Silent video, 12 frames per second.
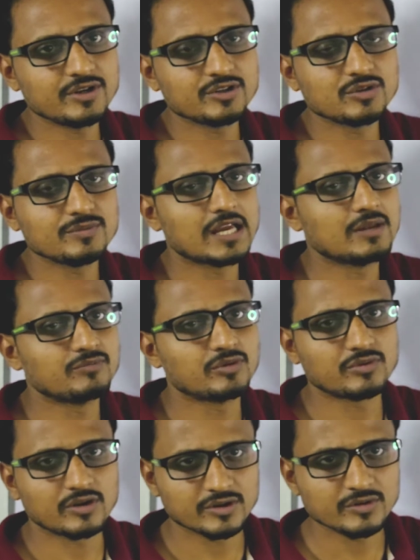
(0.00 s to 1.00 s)
It will be helpful
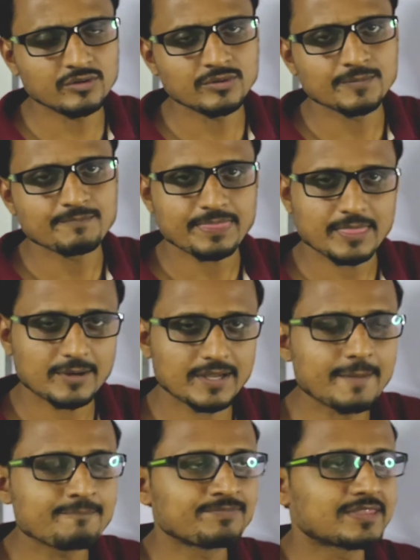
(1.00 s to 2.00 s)
for you.
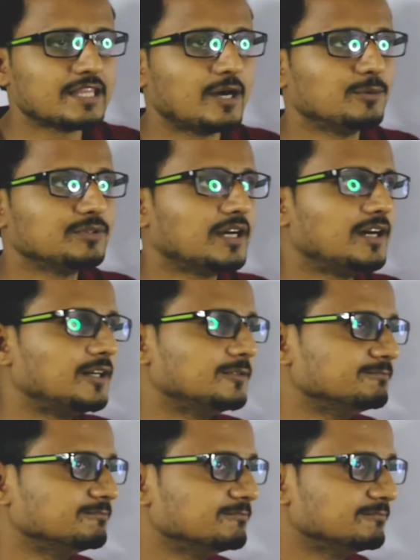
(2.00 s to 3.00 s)
Okay. Now
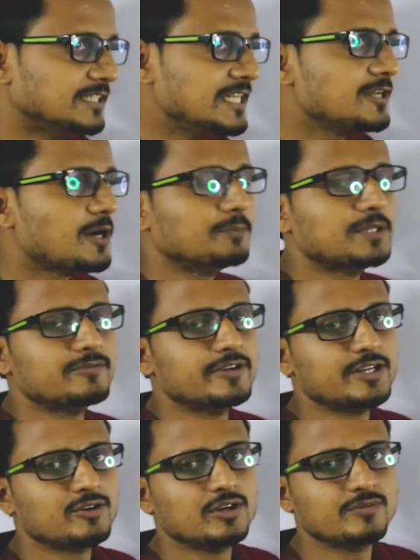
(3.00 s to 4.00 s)
the link of the
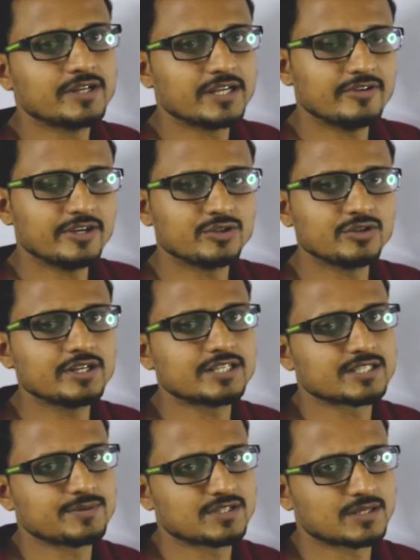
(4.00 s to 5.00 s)
video will be given to your
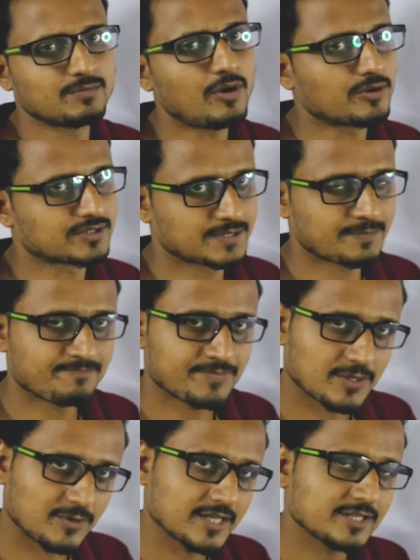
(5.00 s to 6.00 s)
description box.
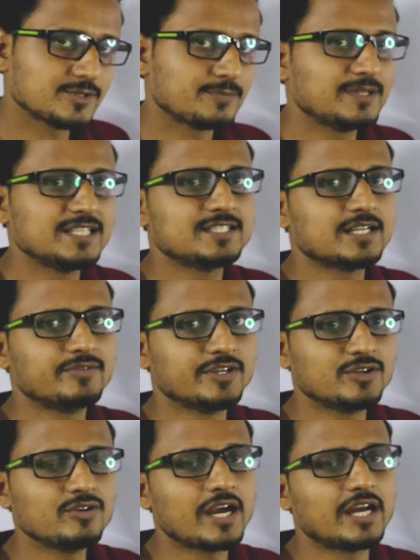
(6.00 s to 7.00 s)
Okay, so please that
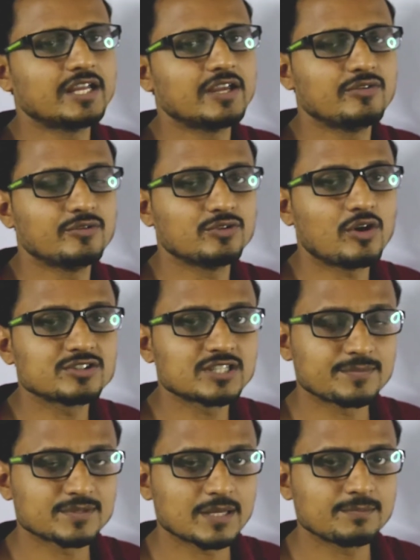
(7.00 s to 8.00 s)
video, and if you have not
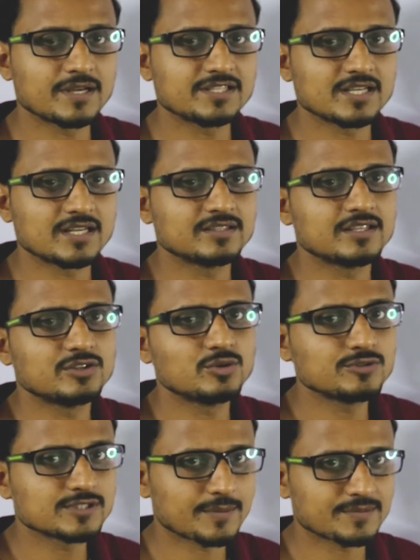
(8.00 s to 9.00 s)
subscribed my channel, then
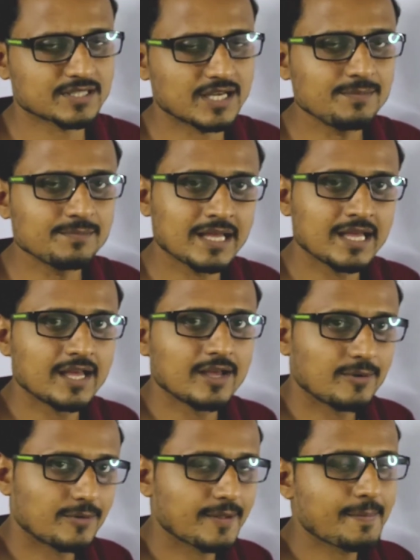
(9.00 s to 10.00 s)
do subscribe.
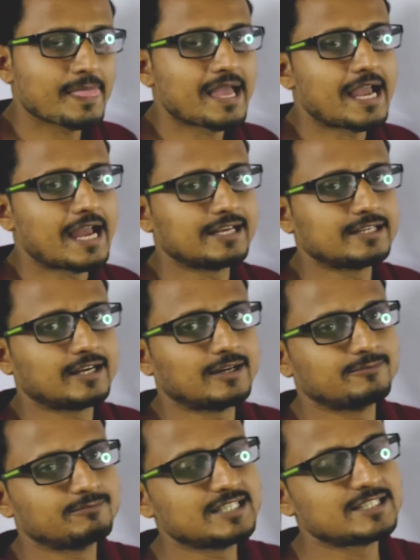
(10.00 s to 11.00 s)
Okay, and
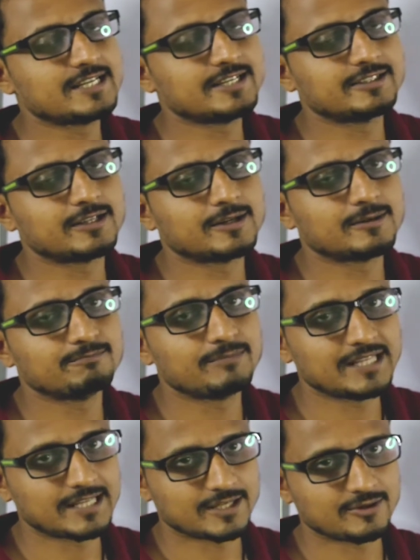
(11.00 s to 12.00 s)
please hit the
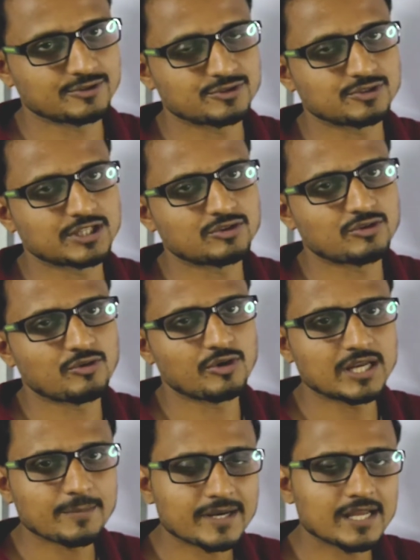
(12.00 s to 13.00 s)
bell icon so that
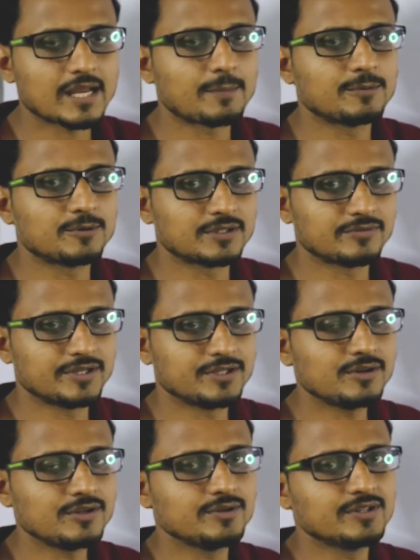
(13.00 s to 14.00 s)
whenever I upload the
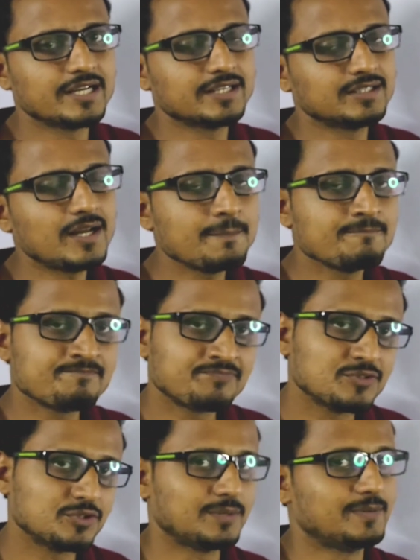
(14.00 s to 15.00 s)
video, you will get the
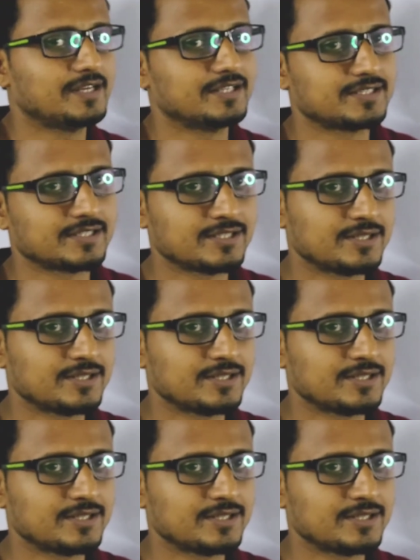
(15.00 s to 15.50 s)
notification.